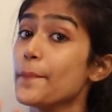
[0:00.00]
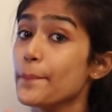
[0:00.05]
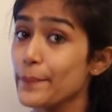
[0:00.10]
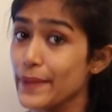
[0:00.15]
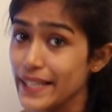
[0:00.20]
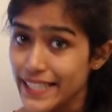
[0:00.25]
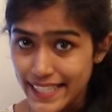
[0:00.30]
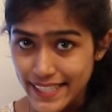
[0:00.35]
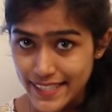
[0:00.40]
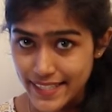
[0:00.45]

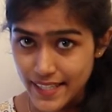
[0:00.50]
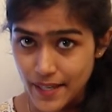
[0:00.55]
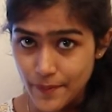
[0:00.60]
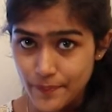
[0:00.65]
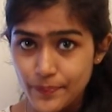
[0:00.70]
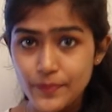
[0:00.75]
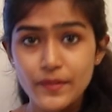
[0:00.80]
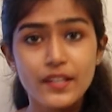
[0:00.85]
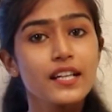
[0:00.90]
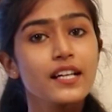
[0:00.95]
middle term.
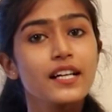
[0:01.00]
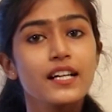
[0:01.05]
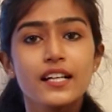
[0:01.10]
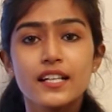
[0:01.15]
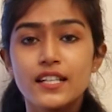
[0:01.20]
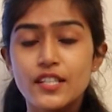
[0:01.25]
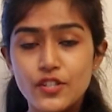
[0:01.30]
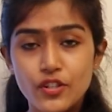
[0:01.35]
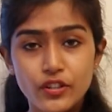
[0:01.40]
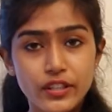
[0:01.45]

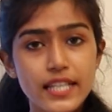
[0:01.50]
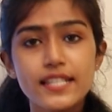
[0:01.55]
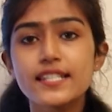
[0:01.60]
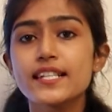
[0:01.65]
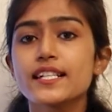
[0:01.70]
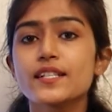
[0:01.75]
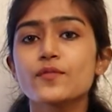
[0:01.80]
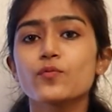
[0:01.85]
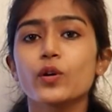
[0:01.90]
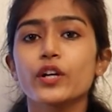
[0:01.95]
So, this
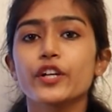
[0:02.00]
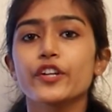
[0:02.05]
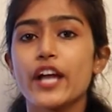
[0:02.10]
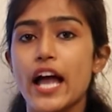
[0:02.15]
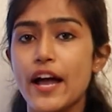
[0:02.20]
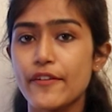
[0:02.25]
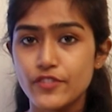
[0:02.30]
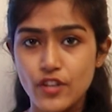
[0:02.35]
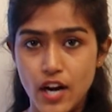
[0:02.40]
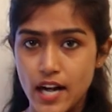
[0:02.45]
is what you
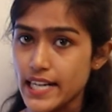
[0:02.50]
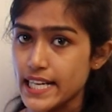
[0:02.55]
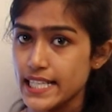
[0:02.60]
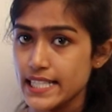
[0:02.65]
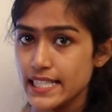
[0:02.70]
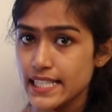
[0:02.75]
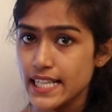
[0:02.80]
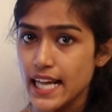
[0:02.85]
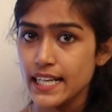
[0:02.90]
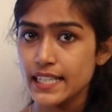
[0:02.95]
have to
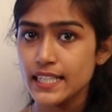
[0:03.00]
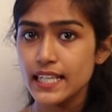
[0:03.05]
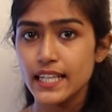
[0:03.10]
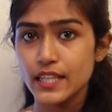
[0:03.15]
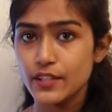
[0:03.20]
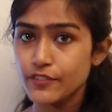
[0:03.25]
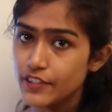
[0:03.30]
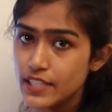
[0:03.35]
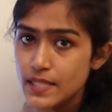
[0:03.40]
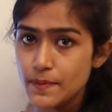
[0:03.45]
understand
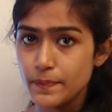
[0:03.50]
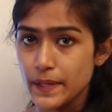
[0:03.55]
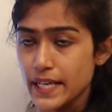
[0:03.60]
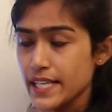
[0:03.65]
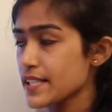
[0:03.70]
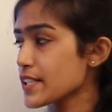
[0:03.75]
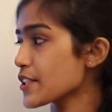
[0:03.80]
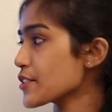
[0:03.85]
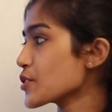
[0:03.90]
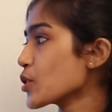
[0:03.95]
in the first
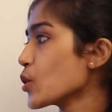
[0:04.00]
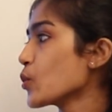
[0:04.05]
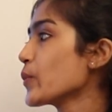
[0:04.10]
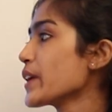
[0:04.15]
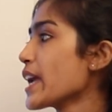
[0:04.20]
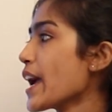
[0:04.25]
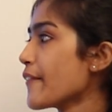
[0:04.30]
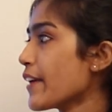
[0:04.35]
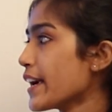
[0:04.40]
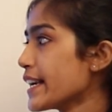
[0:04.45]
place. So,
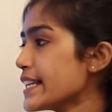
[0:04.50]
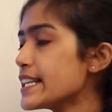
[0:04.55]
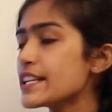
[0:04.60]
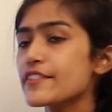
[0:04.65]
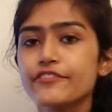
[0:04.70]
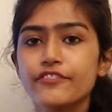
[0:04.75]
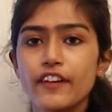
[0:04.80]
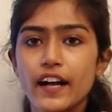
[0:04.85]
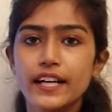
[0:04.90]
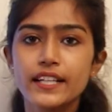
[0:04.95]
we have
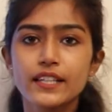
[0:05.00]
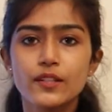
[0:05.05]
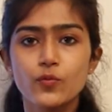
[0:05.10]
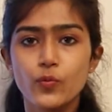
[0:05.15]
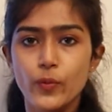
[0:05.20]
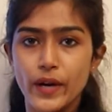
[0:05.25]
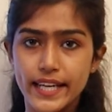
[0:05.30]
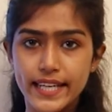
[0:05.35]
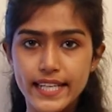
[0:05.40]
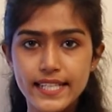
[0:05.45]
identified the
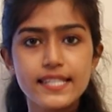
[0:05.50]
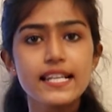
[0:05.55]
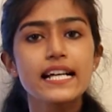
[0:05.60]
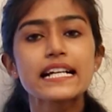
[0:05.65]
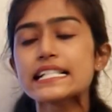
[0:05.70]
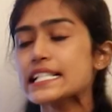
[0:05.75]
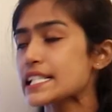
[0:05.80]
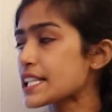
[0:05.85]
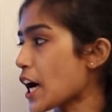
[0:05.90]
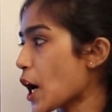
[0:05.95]
various
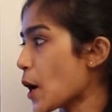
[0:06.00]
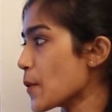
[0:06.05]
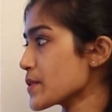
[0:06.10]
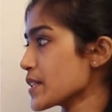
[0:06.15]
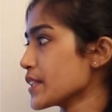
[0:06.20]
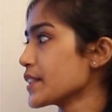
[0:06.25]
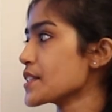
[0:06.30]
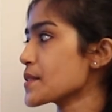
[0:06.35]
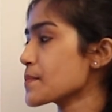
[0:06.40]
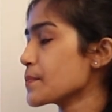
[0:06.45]
terms
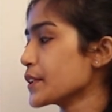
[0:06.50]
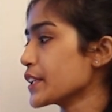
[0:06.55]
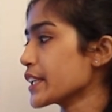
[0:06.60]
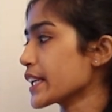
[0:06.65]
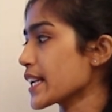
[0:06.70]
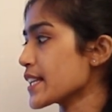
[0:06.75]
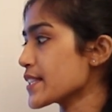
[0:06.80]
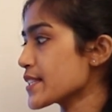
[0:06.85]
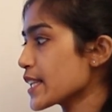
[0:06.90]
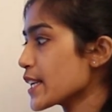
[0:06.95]
in this
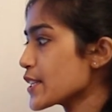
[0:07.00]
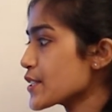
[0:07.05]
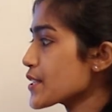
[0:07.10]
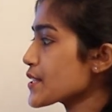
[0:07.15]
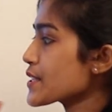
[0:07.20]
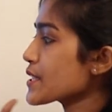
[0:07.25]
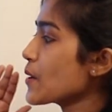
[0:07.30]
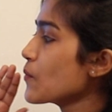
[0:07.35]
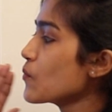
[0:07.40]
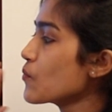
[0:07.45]
particular
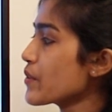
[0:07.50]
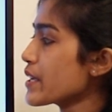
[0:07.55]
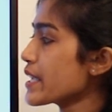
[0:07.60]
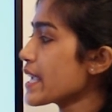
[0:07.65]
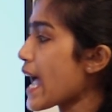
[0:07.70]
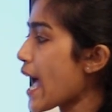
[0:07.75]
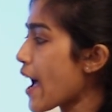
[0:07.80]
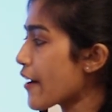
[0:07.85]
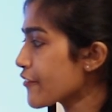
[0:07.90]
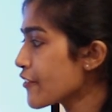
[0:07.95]
syllogism. We
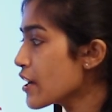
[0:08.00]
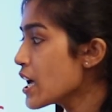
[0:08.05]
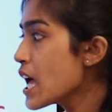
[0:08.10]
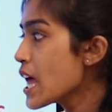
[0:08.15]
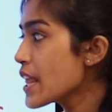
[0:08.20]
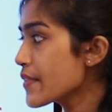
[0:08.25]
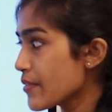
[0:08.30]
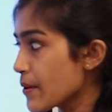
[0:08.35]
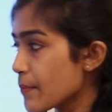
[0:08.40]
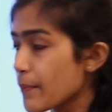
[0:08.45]
have
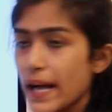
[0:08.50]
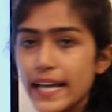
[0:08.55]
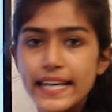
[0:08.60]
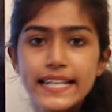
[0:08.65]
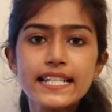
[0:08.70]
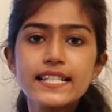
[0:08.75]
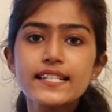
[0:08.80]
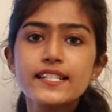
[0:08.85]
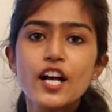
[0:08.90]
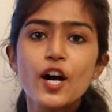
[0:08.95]
the
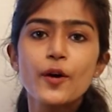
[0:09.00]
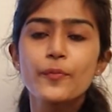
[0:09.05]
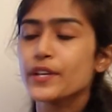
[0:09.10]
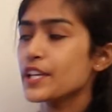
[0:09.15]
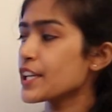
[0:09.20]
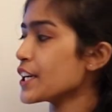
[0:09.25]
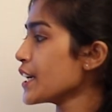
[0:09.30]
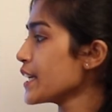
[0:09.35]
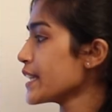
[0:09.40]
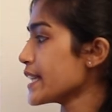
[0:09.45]
minor term
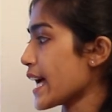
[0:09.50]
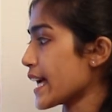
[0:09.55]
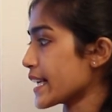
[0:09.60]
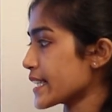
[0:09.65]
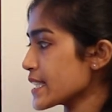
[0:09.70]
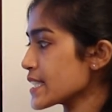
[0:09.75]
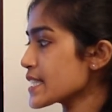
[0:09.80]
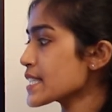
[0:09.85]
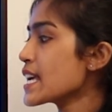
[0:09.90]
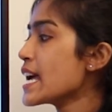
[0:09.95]
here,
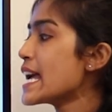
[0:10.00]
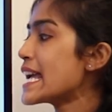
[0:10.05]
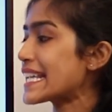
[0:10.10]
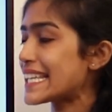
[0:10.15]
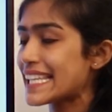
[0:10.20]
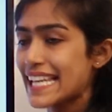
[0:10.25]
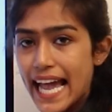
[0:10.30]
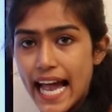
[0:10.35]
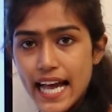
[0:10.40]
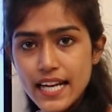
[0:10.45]
that is
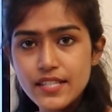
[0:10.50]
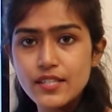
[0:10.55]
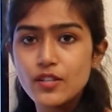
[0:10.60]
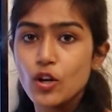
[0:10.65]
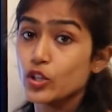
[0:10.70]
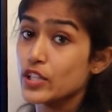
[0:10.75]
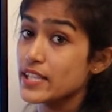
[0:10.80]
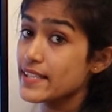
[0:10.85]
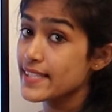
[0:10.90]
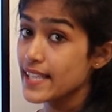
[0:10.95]
cats,
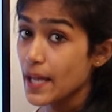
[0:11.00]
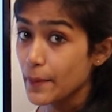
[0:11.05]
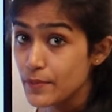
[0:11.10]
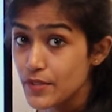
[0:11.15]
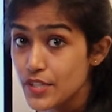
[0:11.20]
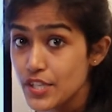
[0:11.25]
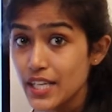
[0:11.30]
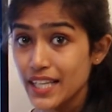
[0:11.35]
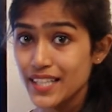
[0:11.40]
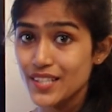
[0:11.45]
or the
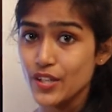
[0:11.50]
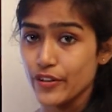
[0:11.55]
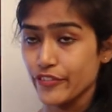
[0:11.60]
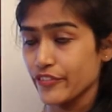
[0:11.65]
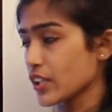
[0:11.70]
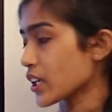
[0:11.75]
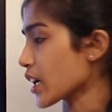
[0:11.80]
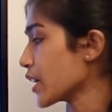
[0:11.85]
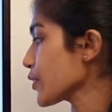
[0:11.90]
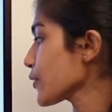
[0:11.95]
subject
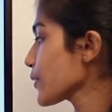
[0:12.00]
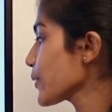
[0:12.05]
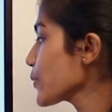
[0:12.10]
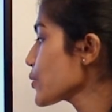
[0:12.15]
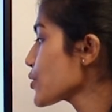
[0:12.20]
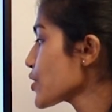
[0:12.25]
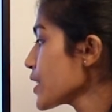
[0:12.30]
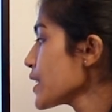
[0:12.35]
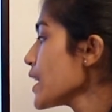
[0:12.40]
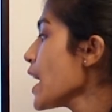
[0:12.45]
of the
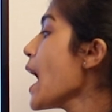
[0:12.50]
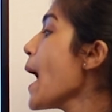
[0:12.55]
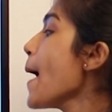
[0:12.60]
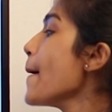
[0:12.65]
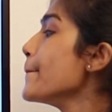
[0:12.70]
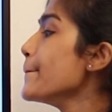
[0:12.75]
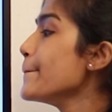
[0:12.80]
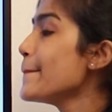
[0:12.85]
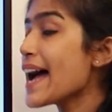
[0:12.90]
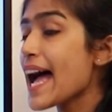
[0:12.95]
conclusion.
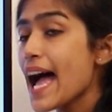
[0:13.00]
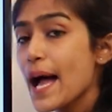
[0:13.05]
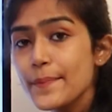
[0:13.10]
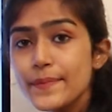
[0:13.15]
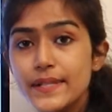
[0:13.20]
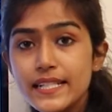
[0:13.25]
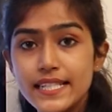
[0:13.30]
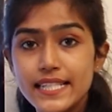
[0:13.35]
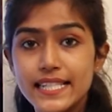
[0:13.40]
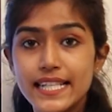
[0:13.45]

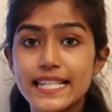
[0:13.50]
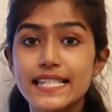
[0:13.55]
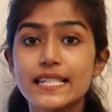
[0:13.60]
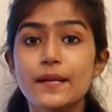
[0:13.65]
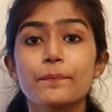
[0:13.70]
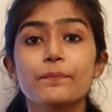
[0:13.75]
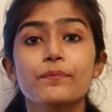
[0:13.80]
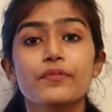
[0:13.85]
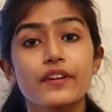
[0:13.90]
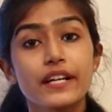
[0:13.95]
Mammals is
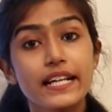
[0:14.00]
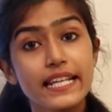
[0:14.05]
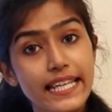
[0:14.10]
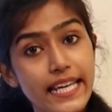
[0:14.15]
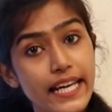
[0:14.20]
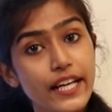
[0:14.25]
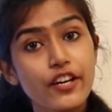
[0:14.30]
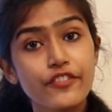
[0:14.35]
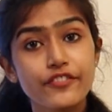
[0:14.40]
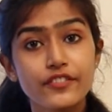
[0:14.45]
the
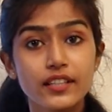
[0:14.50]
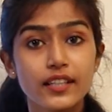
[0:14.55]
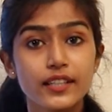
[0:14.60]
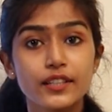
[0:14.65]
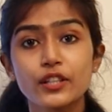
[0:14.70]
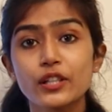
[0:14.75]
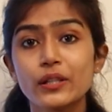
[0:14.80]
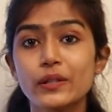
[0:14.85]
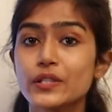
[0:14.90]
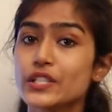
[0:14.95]
predicate of the
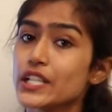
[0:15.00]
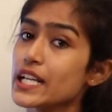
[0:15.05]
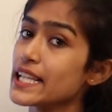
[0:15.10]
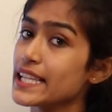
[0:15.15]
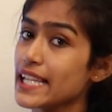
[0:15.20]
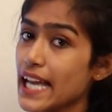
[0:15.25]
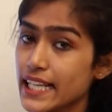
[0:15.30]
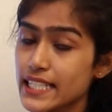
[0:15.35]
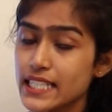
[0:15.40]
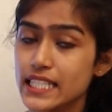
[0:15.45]

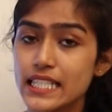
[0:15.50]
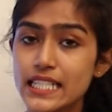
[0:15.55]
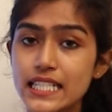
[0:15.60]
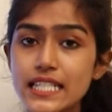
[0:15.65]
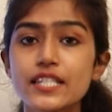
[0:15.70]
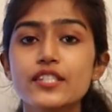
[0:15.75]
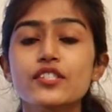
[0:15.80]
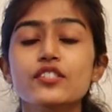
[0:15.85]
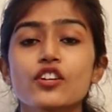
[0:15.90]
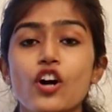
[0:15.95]
conclusion, that
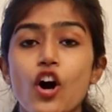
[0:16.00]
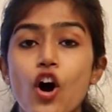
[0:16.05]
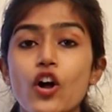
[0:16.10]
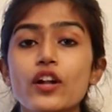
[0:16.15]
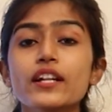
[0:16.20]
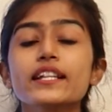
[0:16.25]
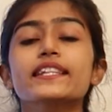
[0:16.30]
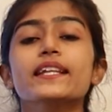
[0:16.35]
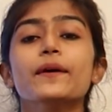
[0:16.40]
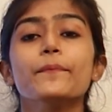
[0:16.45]
is
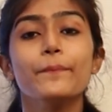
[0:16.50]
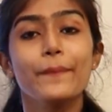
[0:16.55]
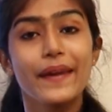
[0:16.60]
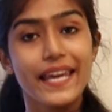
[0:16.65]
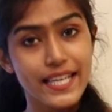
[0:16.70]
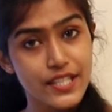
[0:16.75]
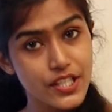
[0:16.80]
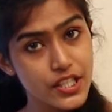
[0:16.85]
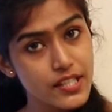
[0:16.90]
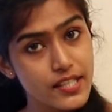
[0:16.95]
called the
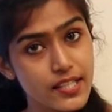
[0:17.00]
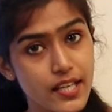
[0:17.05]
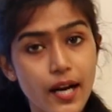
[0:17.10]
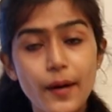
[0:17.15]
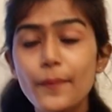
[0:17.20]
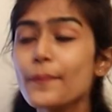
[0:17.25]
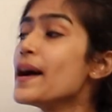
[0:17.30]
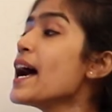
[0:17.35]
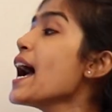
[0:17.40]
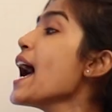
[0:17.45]
major
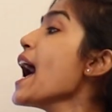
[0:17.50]
term.